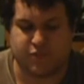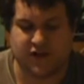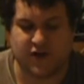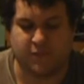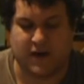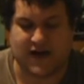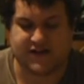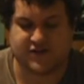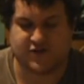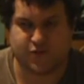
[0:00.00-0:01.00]
Brillo
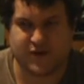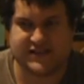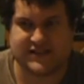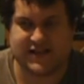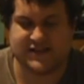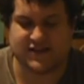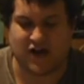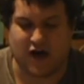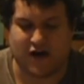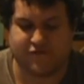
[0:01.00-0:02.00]
Box, 3 cents
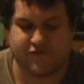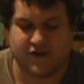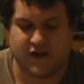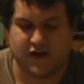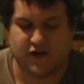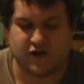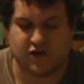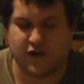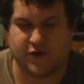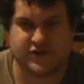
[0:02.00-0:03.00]
off.
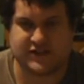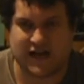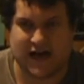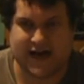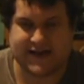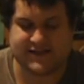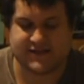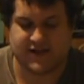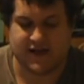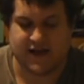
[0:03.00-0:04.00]
Close
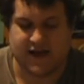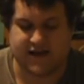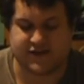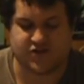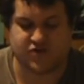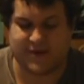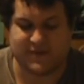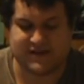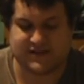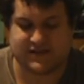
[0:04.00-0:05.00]
Ties,
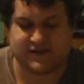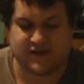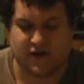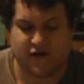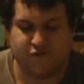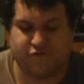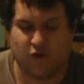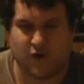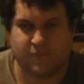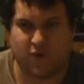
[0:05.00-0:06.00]
Extremis,
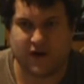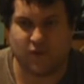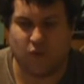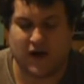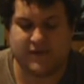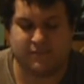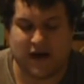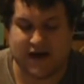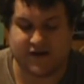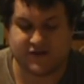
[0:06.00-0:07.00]
4.1
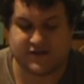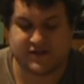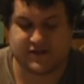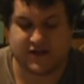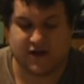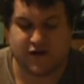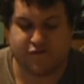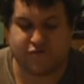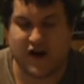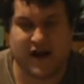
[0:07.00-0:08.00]
miles.
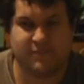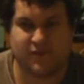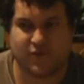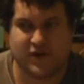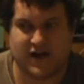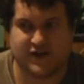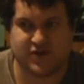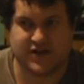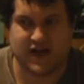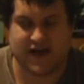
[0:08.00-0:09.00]
Frame
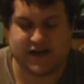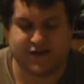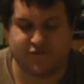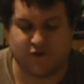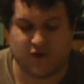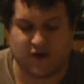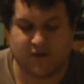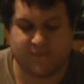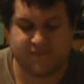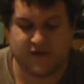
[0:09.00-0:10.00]

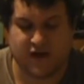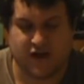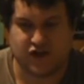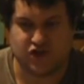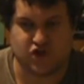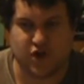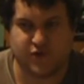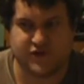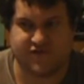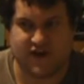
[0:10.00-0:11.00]
394.
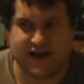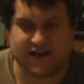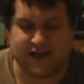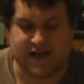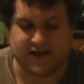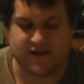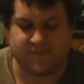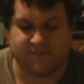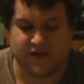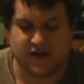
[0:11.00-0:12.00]
Joe's Violin,
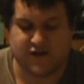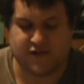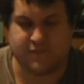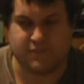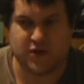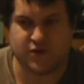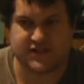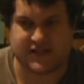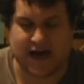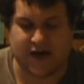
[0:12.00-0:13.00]
The
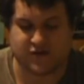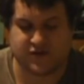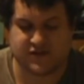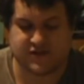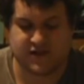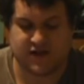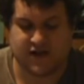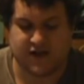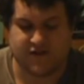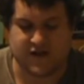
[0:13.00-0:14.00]
Mute's House,
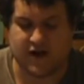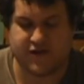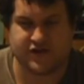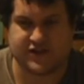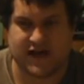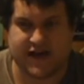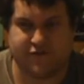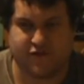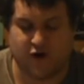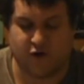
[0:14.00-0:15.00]
The Other Side
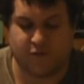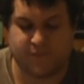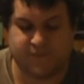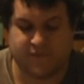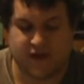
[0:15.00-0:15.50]
of Home,